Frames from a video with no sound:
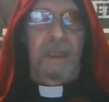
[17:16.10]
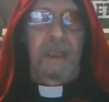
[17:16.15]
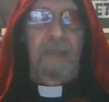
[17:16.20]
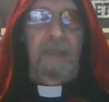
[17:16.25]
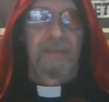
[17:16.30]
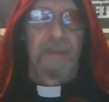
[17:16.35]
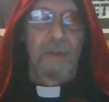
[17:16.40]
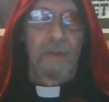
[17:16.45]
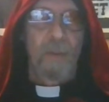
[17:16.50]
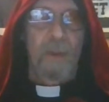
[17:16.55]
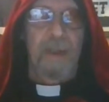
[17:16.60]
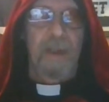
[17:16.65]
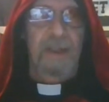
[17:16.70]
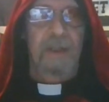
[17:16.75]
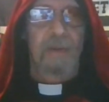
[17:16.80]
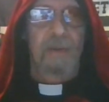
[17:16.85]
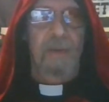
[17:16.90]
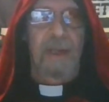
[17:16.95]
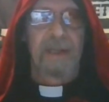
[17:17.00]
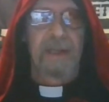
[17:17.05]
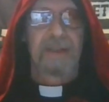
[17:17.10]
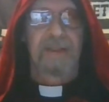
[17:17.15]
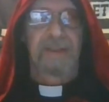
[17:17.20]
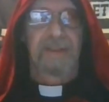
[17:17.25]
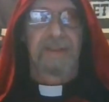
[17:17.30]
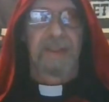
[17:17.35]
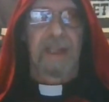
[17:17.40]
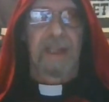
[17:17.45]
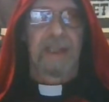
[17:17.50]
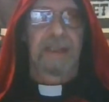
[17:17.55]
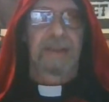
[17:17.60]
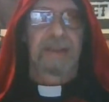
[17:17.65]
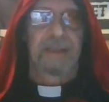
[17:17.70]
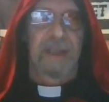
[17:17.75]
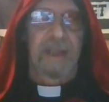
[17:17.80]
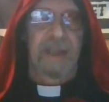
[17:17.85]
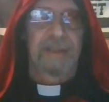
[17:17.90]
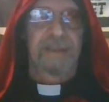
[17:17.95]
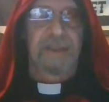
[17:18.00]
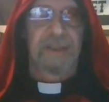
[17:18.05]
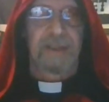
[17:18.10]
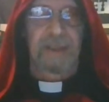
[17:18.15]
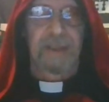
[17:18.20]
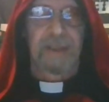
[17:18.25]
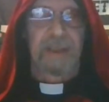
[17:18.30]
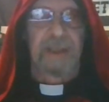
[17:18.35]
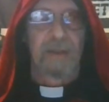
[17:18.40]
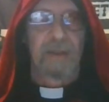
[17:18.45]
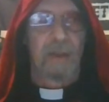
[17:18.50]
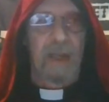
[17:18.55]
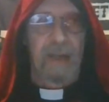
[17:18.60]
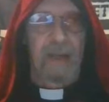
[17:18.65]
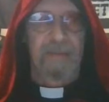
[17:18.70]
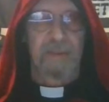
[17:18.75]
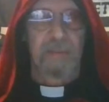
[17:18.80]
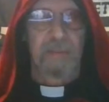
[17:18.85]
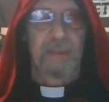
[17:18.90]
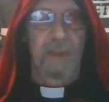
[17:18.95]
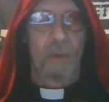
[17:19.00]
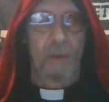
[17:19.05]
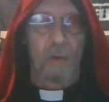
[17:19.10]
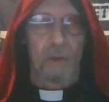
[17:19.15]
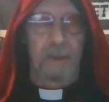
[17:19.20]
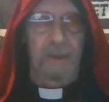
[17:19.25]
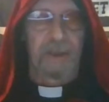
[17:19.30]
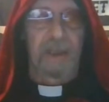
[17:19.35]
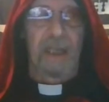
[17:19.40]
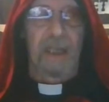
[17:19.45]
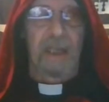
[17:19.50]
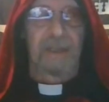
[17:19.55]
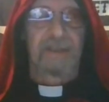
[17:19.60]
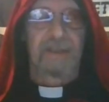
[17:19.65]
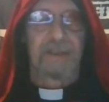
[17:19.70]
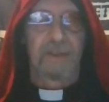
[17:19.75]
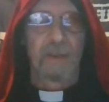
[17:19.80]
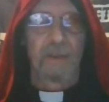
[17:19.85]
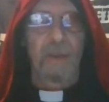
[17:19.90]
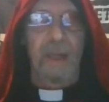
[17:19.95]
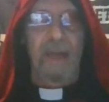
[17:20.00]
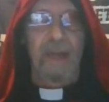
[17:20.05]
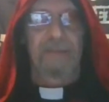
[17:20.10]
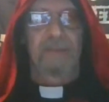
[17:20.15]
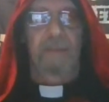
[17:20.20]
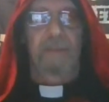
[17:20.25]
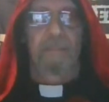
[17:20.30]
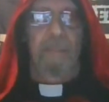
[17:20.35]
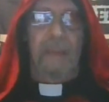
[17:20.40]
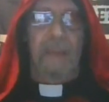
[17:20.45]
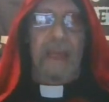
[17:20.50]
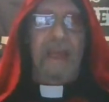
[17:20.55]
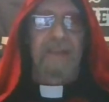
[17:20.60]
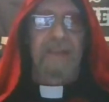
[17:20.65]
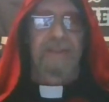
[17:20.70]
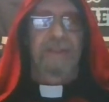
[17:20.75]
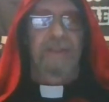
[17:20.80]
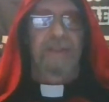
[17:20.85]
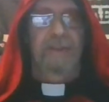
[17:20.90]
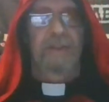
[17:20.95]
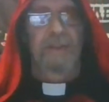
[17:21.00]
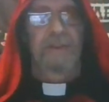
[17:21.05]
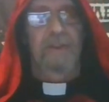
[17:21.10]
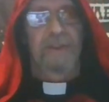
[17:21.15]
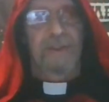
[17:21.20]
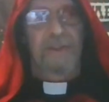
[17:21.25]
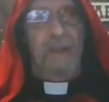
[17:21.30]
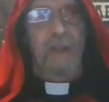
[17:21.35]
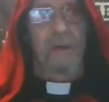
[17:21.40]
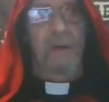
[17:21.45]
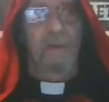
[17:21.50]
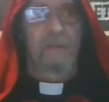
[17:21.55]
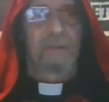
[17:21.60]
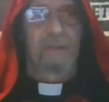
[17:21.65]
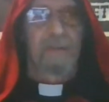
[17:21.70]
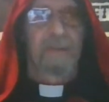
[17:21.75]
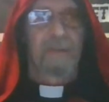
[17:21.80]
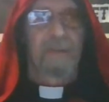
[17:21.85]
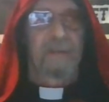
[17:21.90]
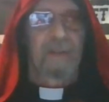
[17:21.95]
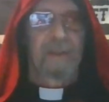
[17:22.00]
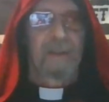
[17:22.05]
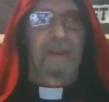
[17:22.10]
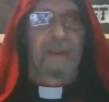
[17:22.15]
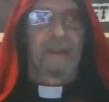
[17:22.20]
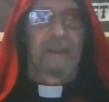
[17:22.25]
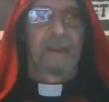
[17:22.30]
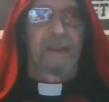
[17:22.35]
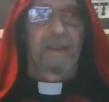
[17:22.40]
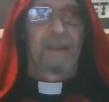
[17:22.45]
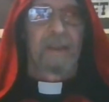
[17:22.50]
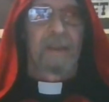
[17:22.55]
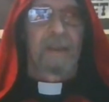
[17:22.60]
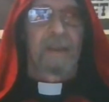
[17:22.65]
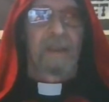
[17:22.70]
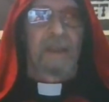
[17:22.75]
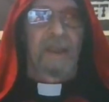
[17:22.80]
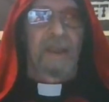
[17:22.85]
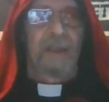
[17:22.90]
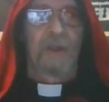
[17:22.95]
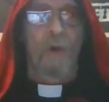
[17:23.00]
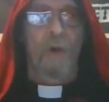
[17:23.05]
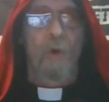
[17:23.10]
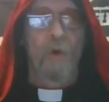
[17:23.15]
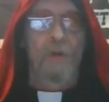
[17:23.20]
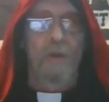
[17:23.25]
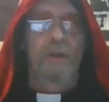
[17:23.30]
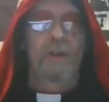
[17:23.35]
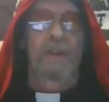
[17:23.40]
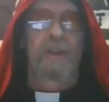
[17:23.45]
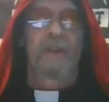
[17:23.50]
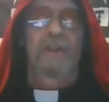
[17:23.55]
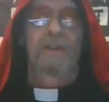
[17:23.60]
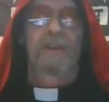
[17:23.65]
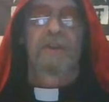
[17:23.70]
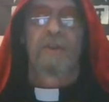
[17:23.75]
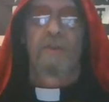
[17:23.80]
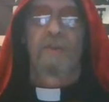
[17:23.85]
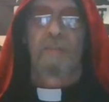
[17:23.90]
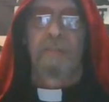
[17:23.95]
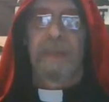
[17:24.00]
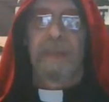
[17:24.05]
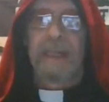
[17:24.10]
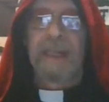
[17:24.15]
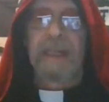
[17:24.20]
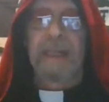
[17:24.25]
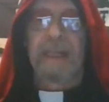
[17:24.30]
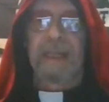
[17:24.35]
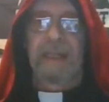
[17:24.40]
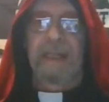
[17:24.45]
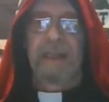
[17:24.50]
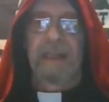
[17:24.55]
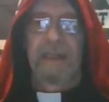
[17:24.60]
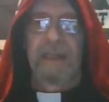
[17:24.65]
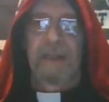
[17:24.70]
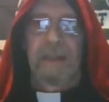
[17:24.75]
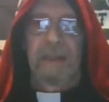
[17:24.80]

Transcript: If you want to create a satanic destiny, you have to be organized. You have to master yourself in order to be